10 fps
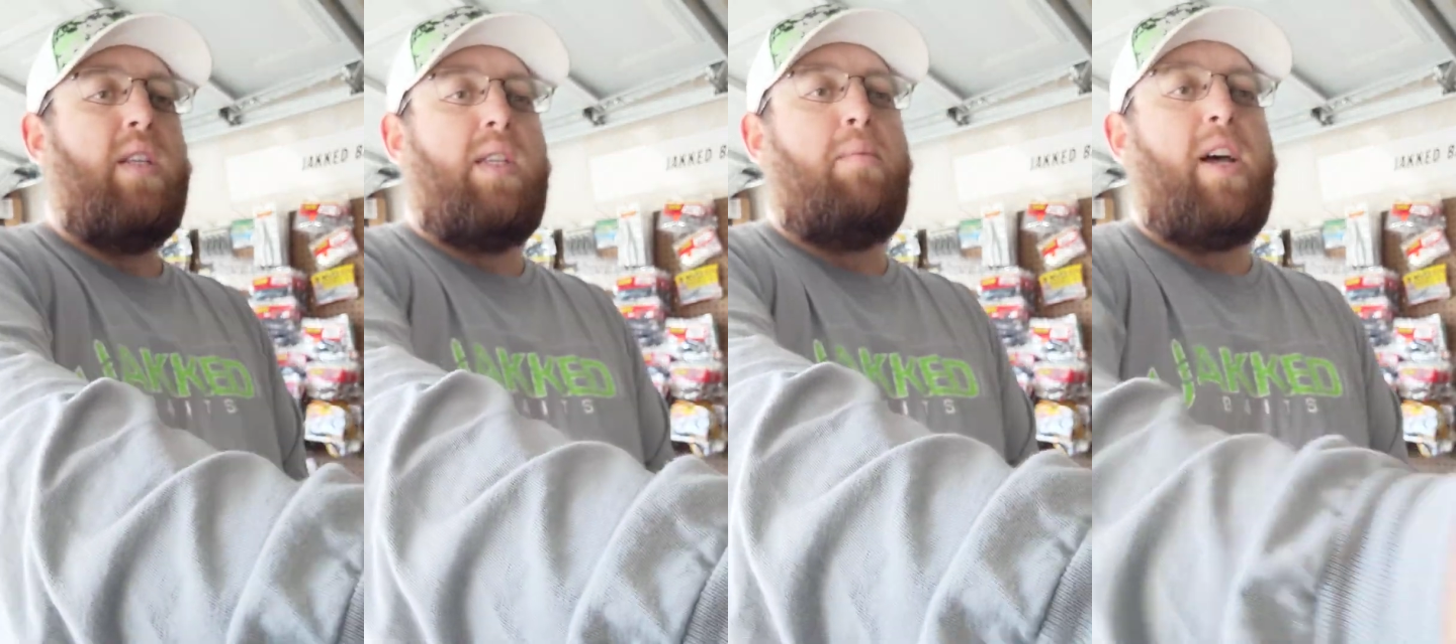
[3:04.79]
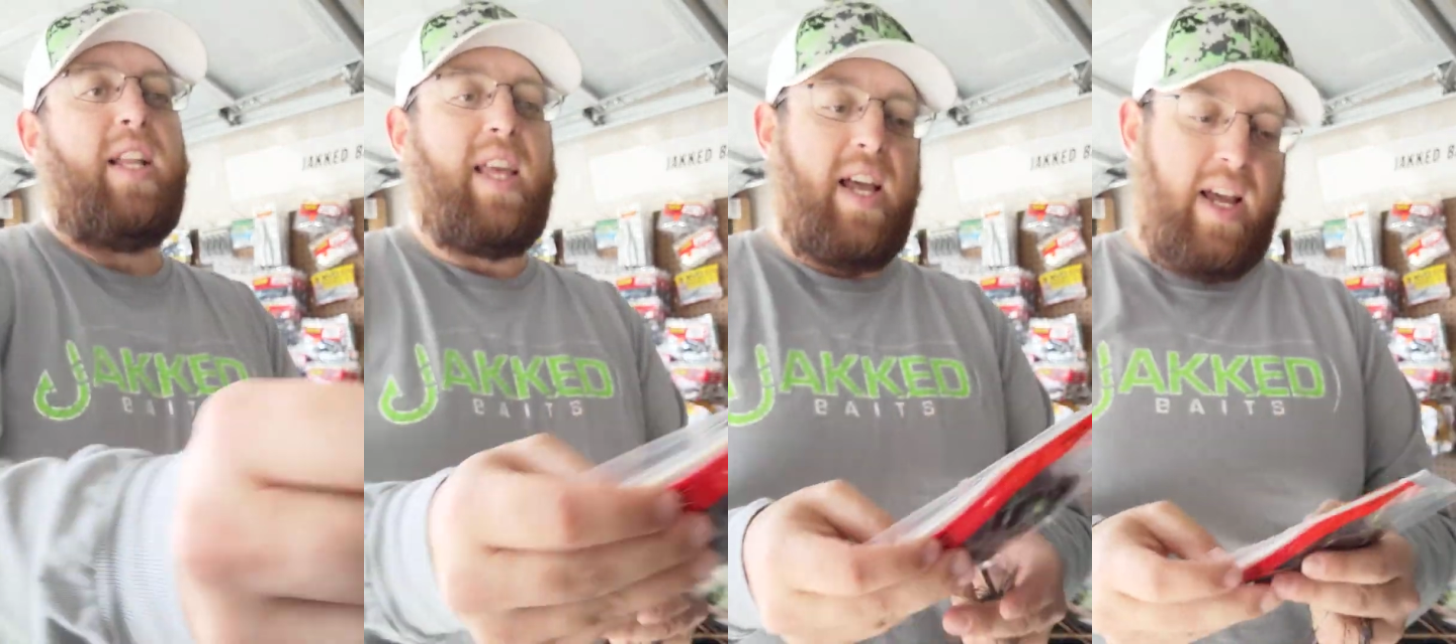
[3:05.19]
something
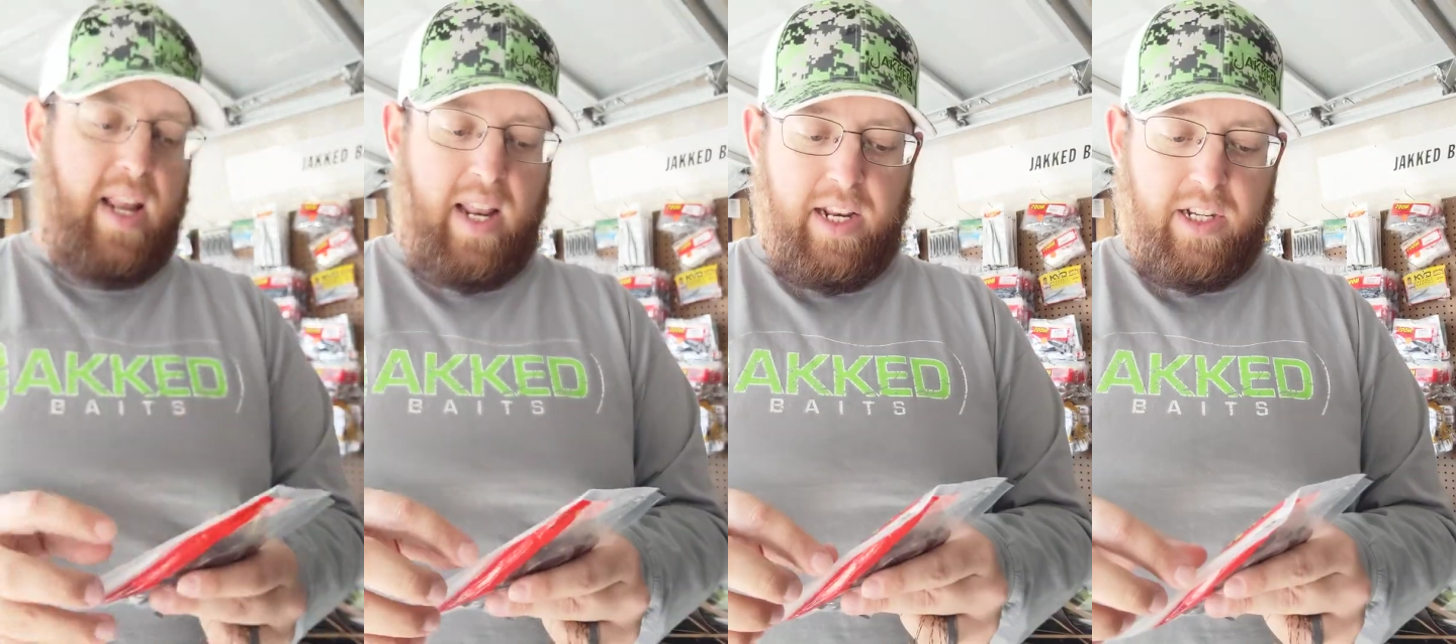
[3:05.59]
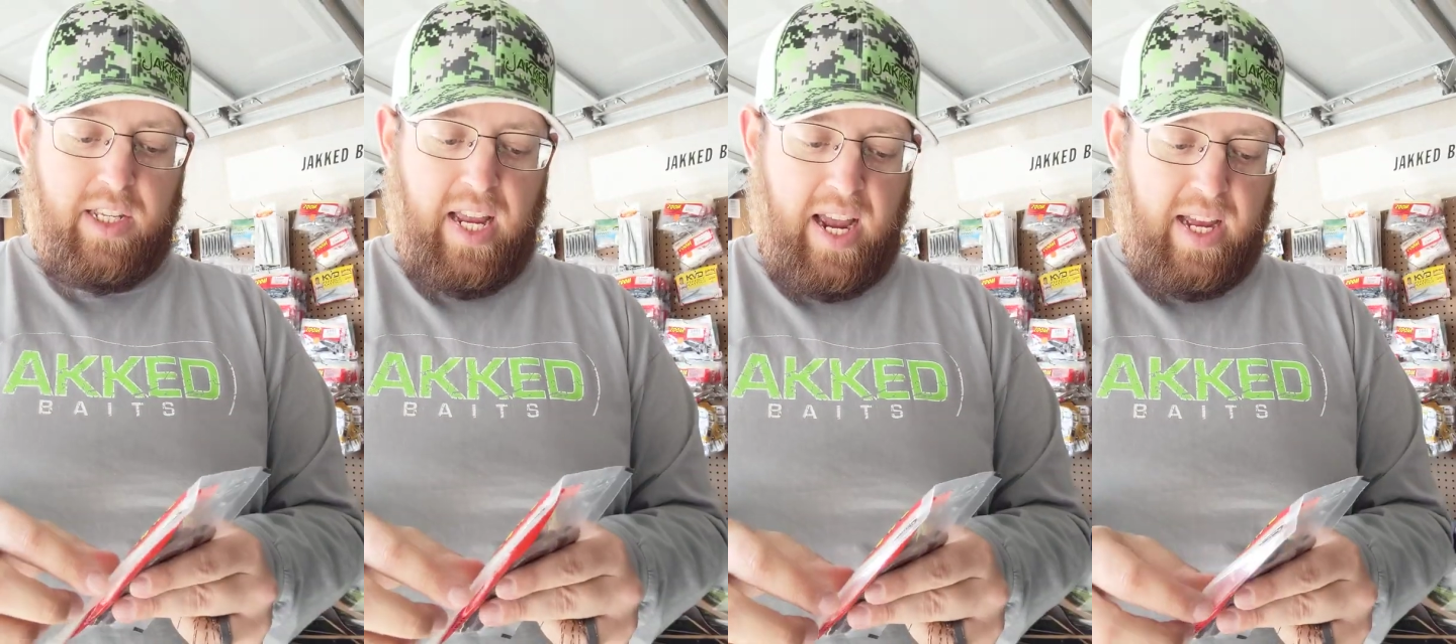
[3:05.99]
like that, and it
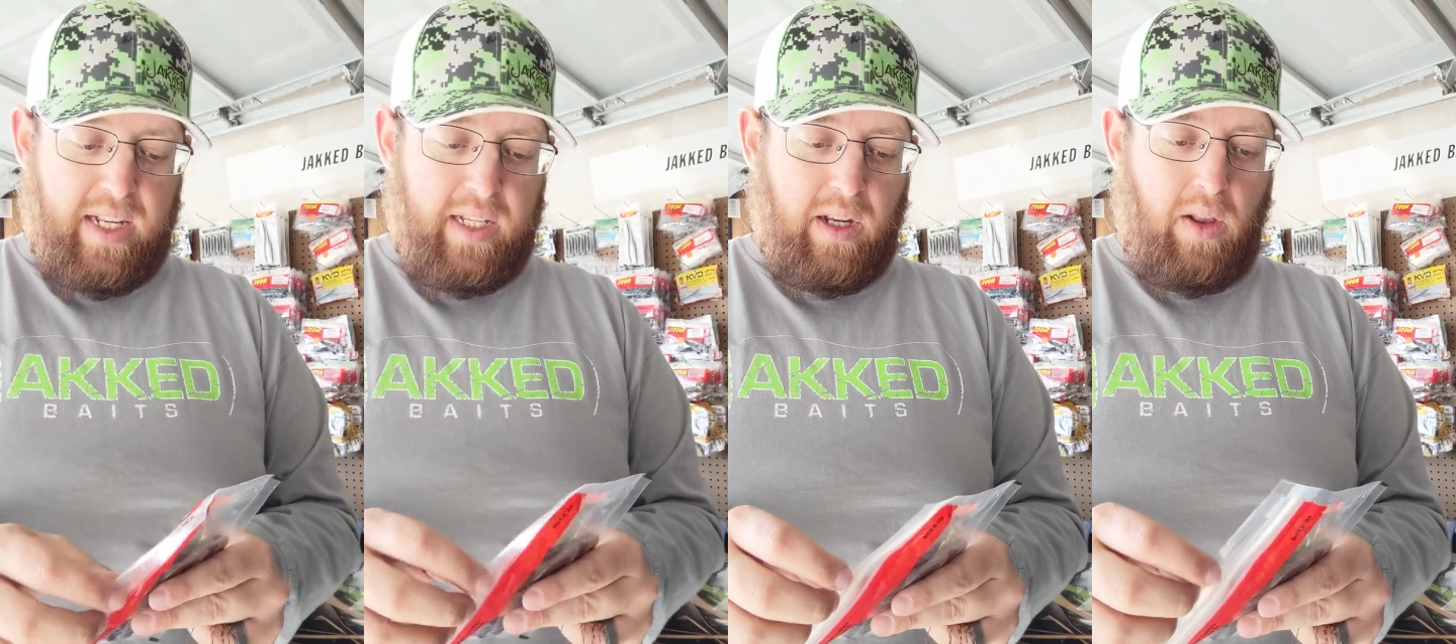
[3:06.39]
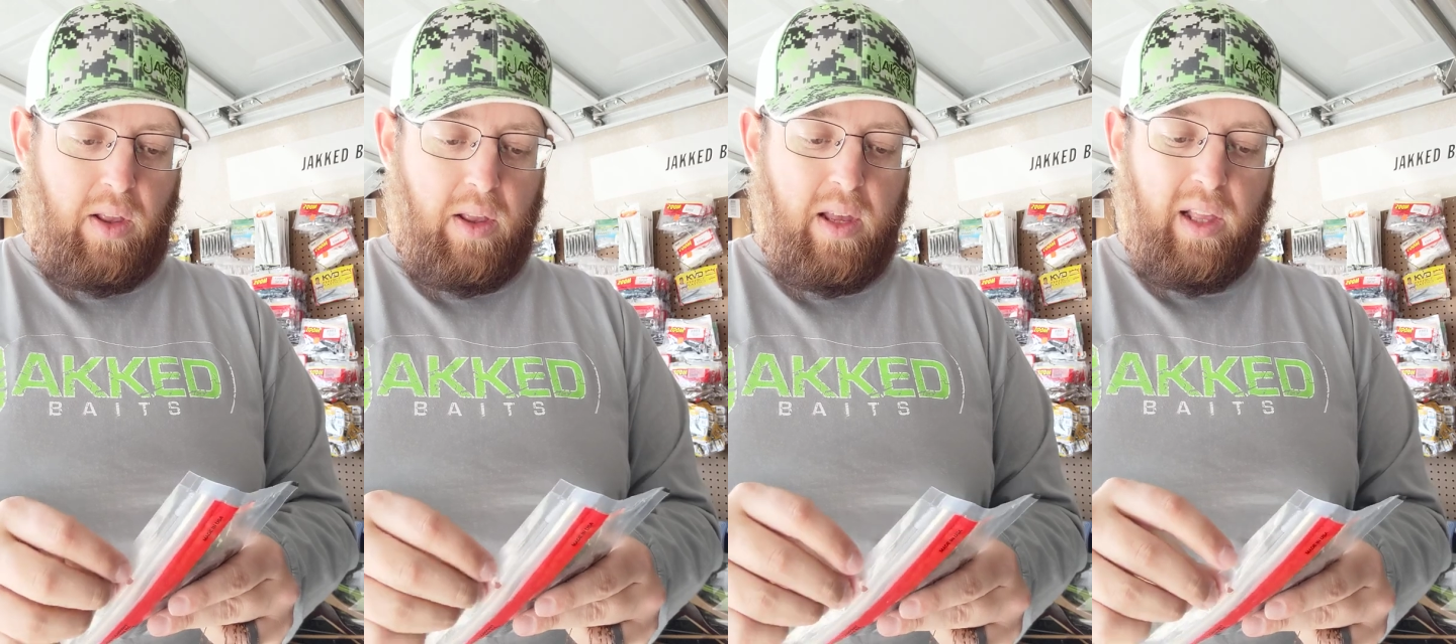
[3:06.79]
just has
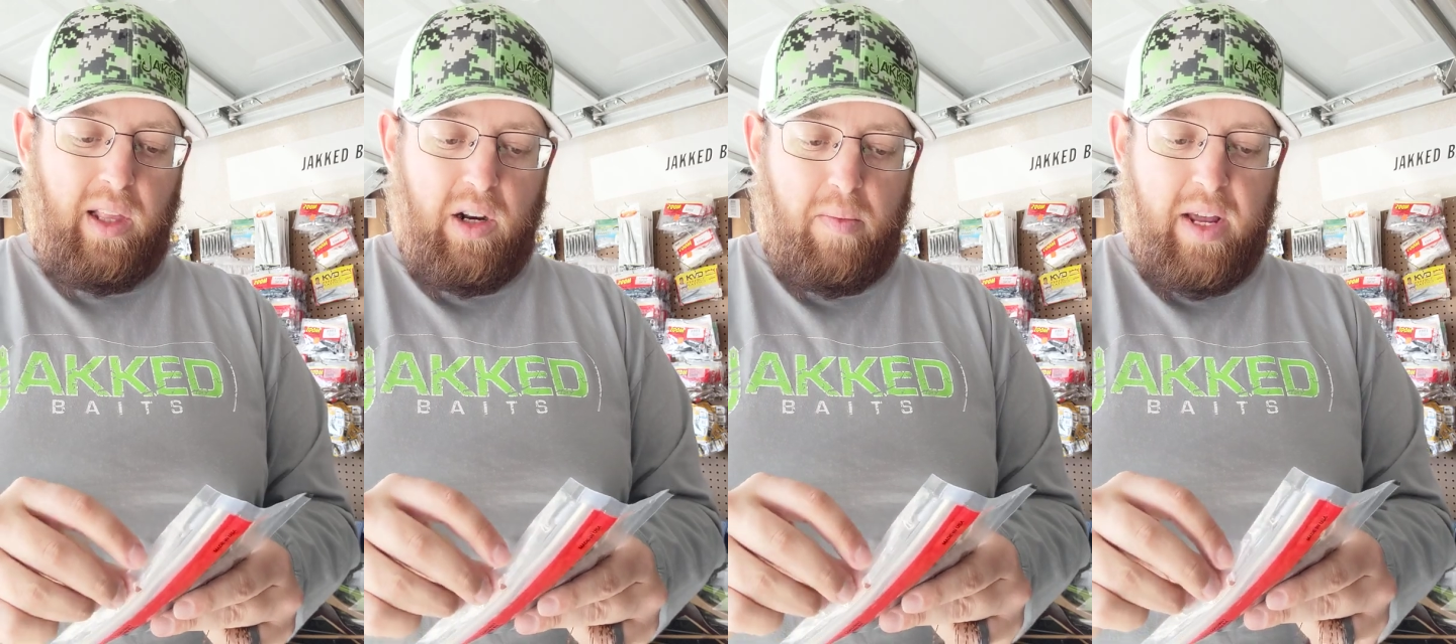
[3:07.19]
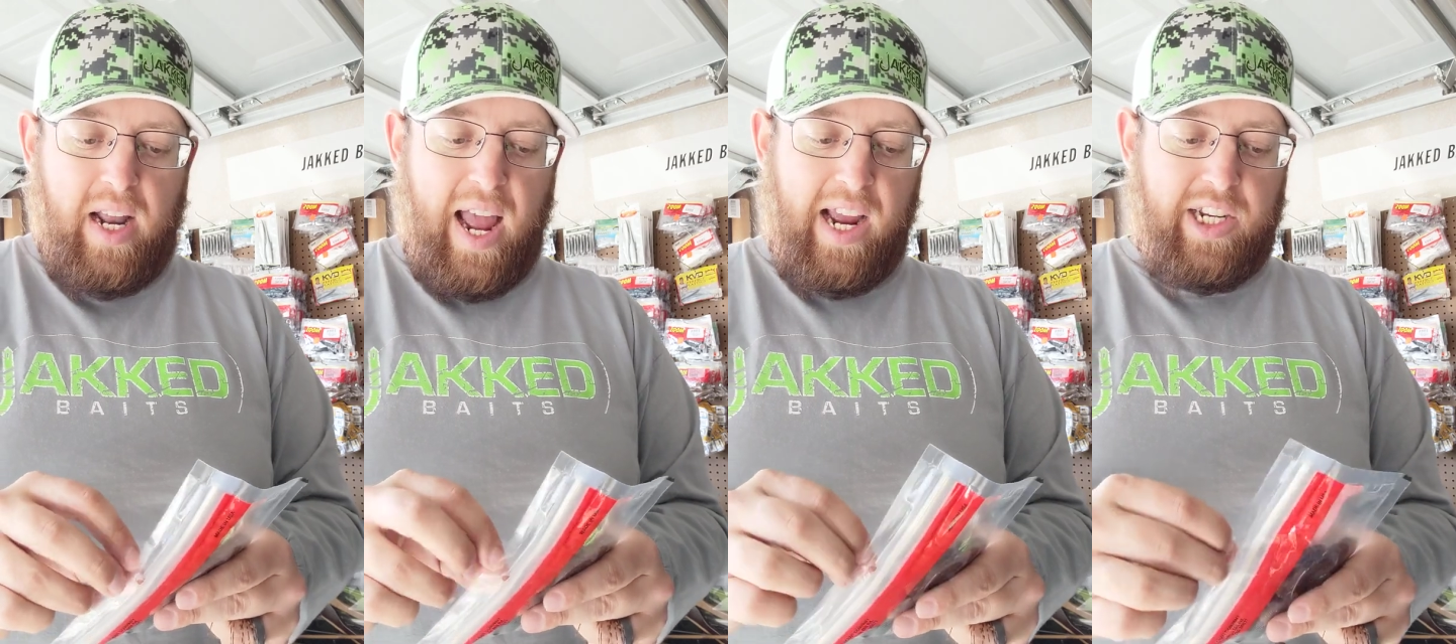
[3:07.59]
a little bit
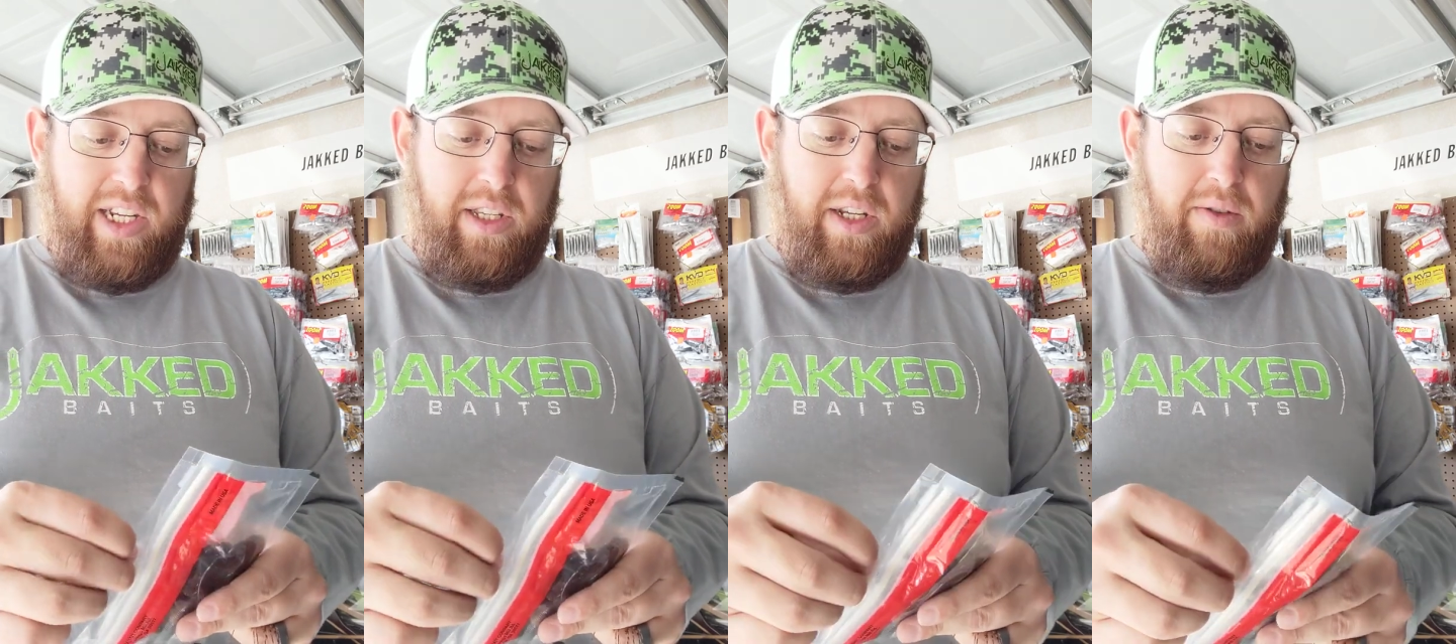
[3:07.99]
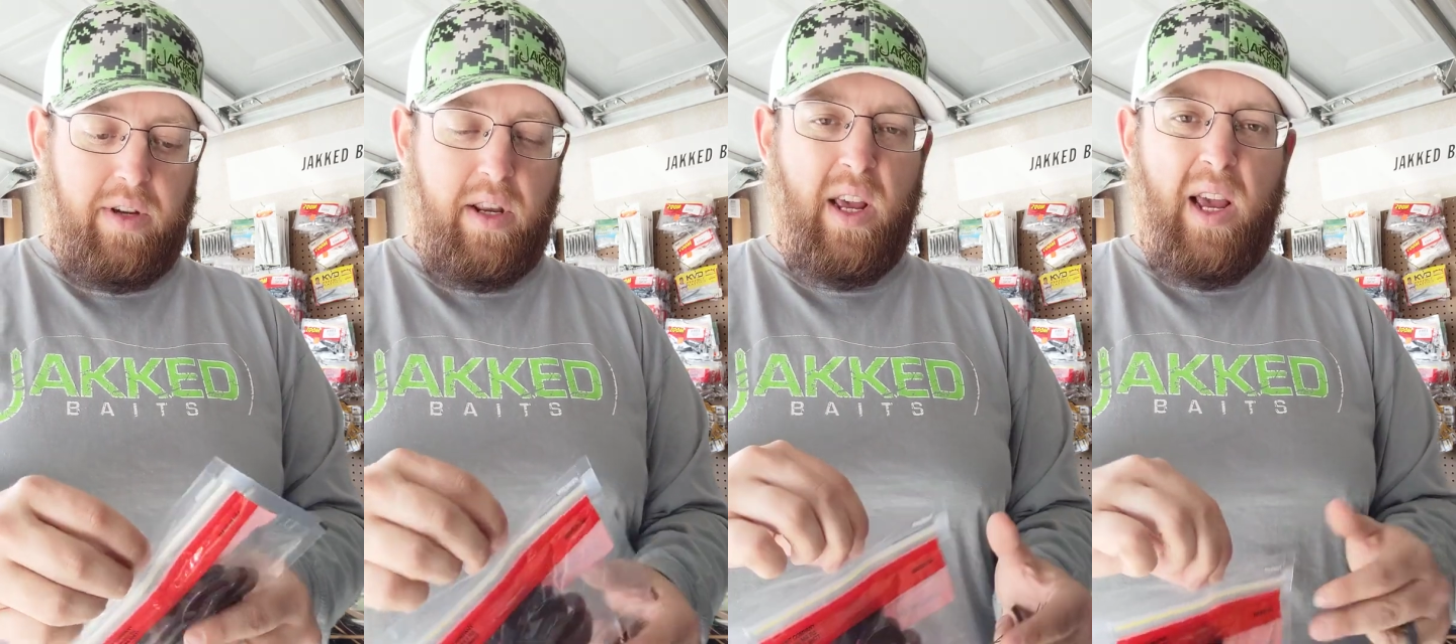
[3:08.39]
of action to
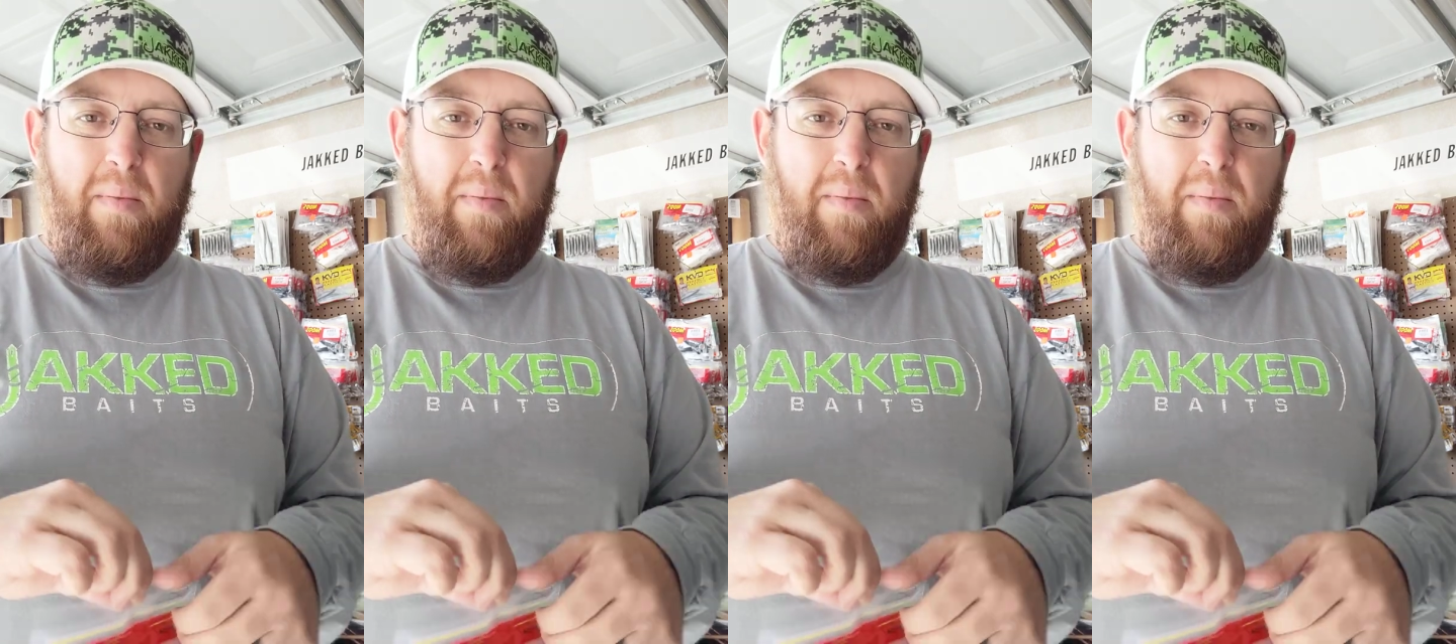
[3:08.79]
it,